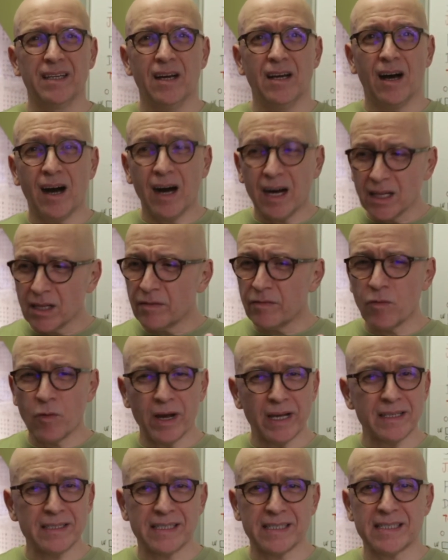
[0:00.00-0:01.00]
Olive
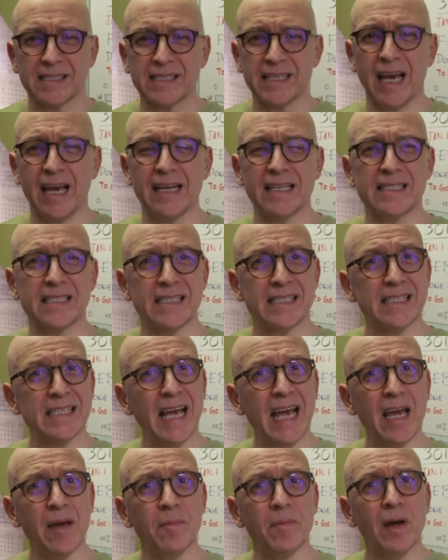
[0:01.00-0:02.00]
oil is the same. It's the
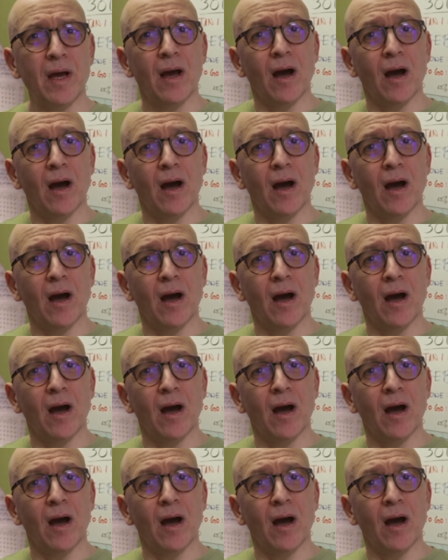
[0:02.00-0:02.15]
same.